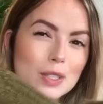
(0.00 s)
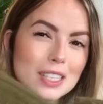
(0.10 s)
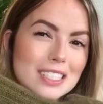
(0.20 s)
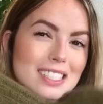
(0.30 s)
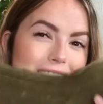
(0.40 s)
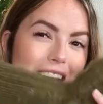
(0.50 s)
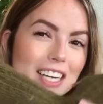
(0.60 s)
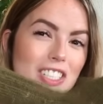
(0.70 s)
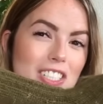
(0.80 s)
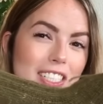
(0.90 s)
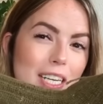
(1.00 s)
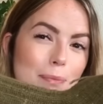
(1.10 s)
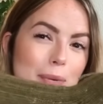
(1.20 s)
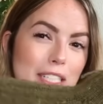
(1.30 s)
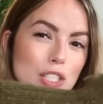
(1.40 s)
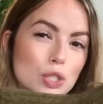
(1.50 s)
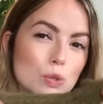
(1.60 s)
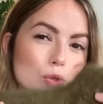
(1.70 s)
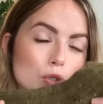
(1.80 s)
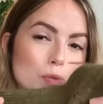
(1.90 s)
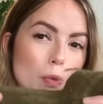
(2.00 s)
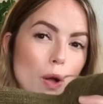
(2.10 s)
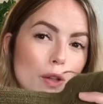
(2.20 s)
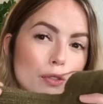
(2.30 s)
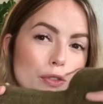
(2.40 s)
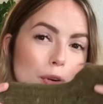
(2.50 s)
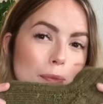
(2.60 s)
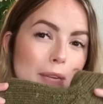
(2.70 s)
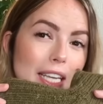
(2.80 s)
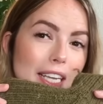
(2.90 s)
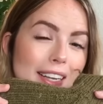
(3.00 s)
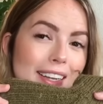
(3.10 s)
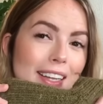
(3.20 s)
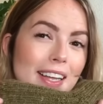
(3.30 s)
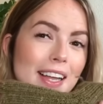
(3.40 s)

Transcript: so this is actually a bit too small for me.